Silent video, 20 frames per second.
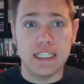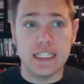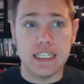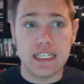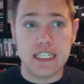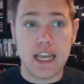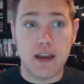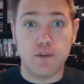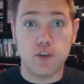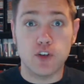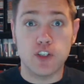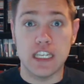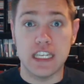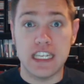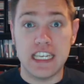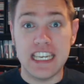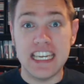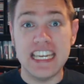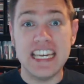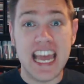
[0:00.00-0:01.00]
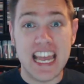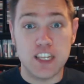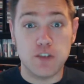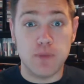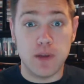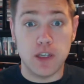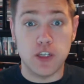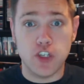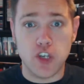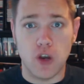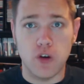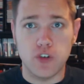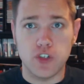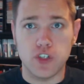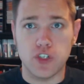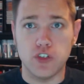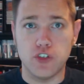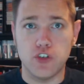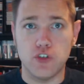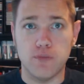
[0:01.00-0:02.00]
discovers that he has been
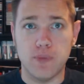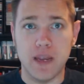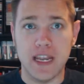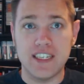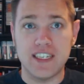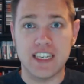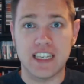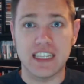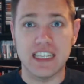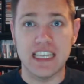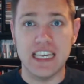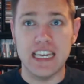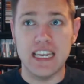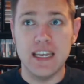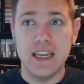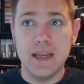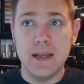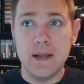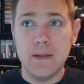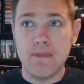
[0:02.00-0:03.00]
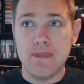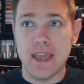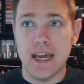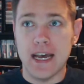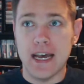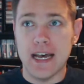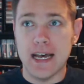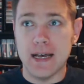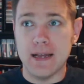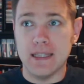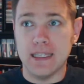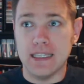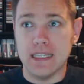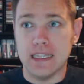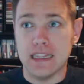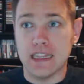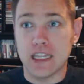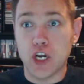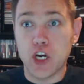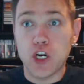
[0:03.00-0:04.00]
chosen to basically
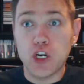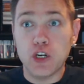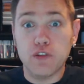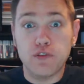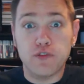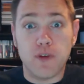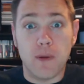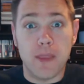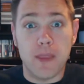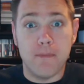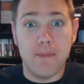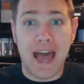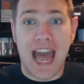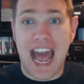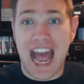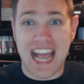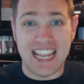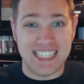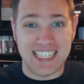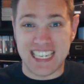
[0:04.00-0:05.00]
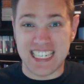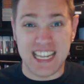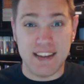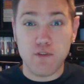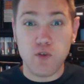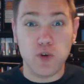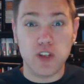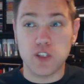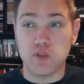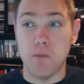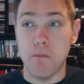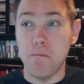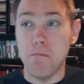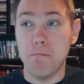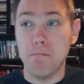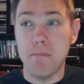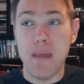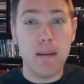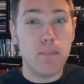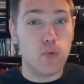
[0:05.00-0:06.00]
learn from the past, because everyone's
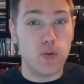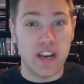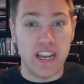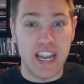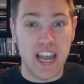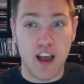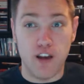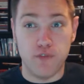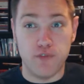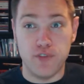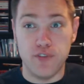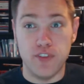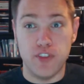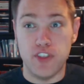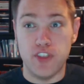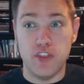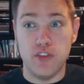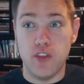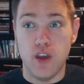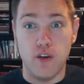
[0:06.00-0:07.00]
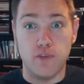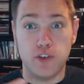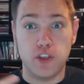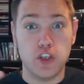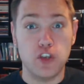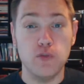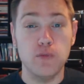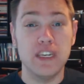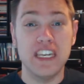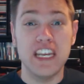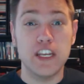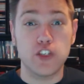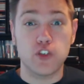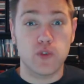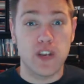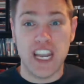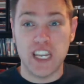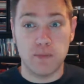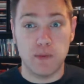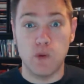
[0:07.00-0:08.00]
memory of human
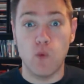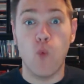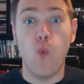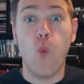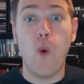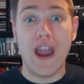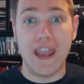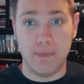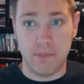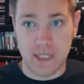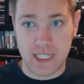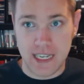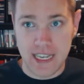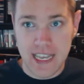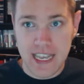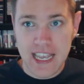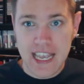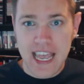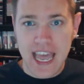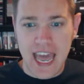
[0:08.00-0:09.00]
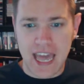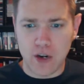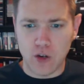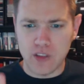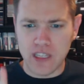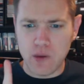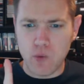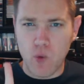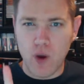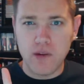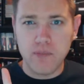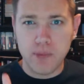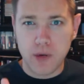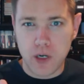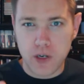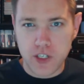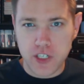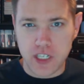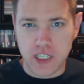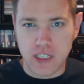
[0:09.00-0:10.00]
history has been wiped, and only one
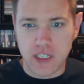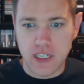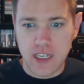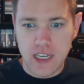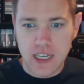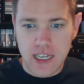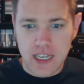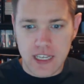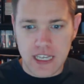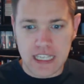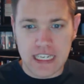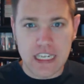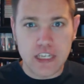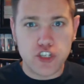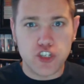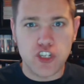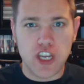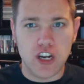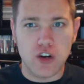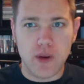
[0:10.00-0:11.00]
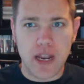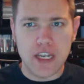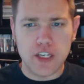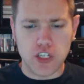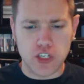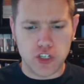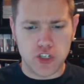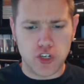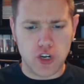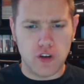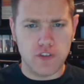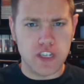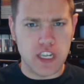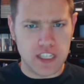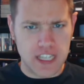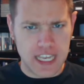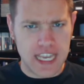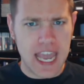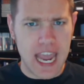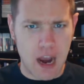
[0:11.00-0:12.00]
person in each generation serves
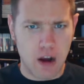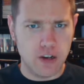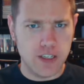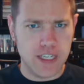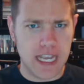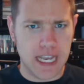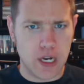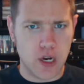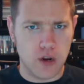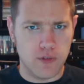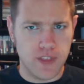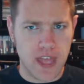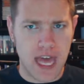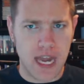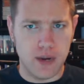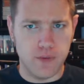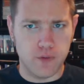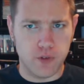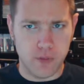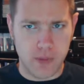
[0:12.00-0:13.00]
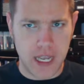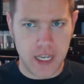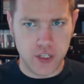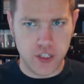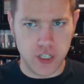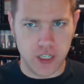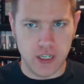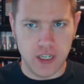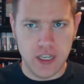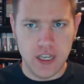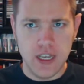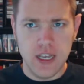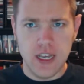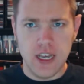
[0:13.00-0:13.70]
as the caretaker of that information,